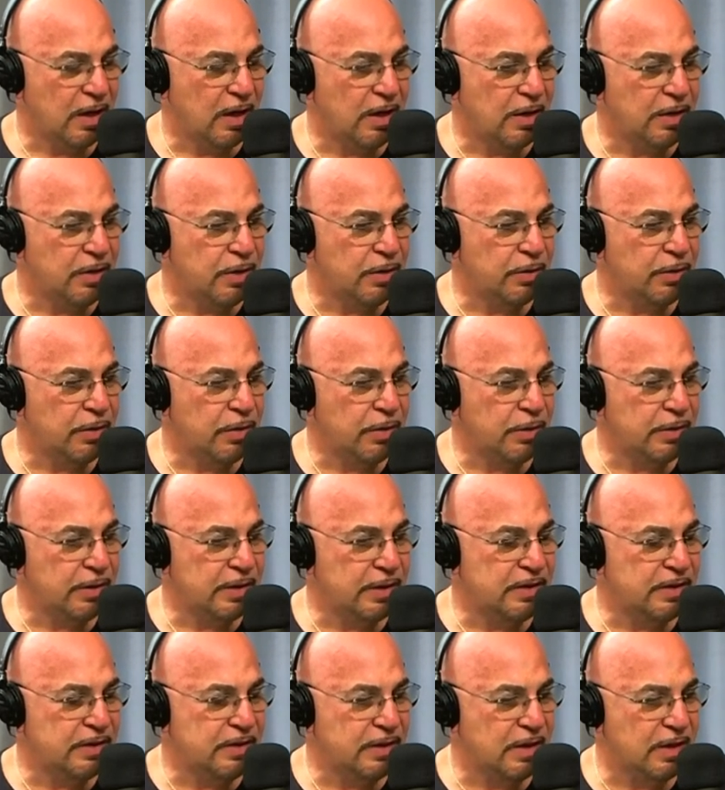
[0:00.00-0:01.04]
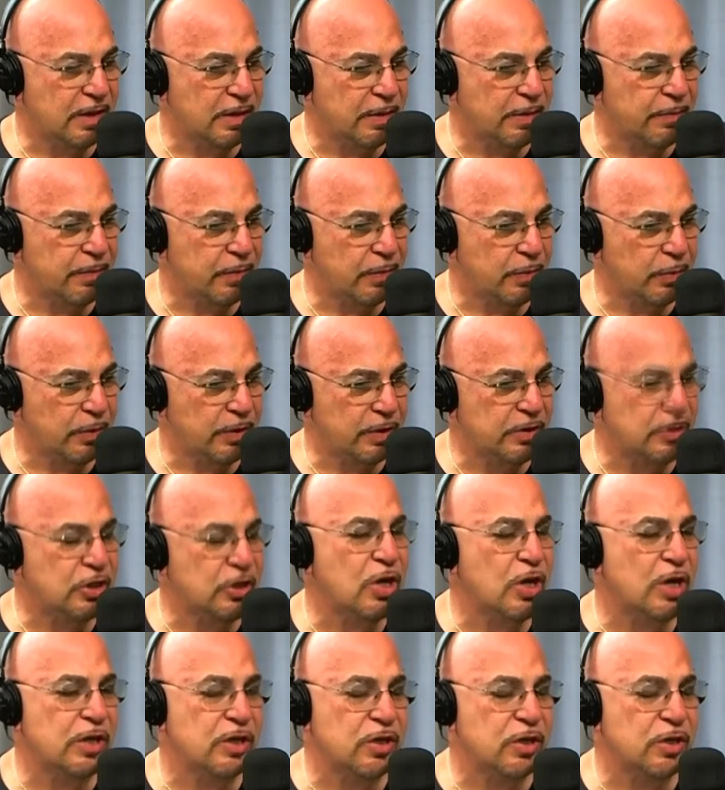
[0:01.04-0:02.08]
Uh, no, no, it's um. Well,
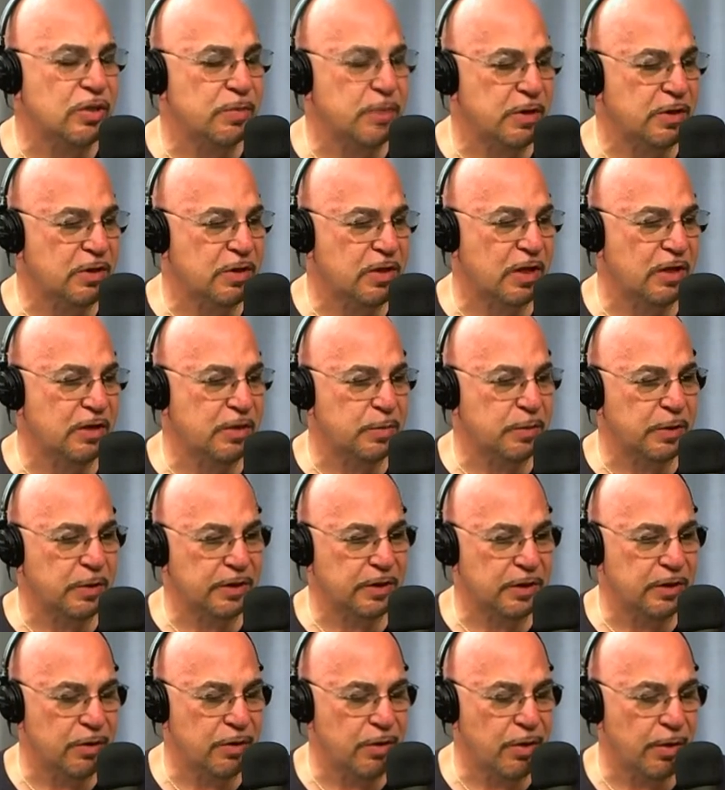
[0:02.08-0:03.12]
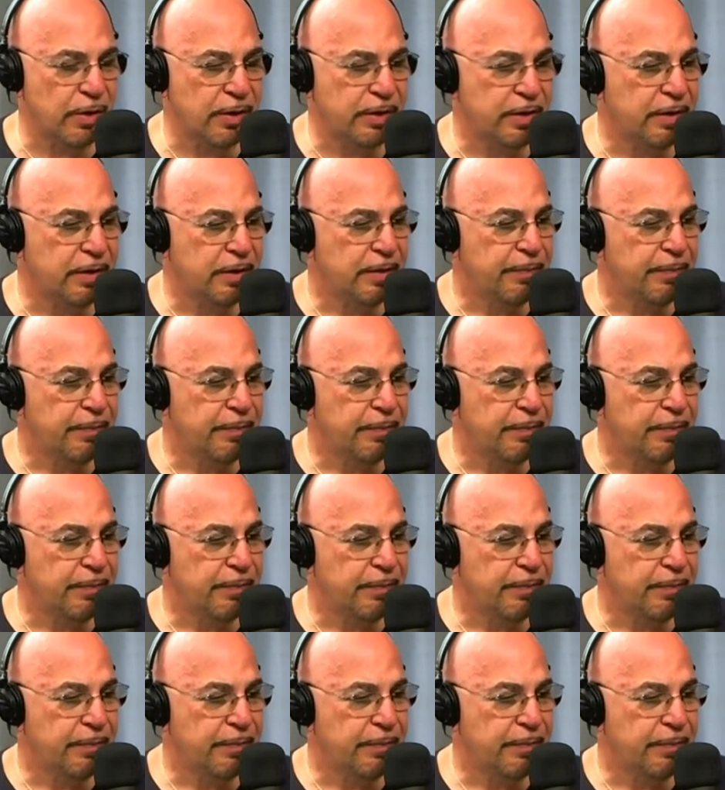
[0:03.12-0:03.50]
the t- excuse me, the tallest building in New York.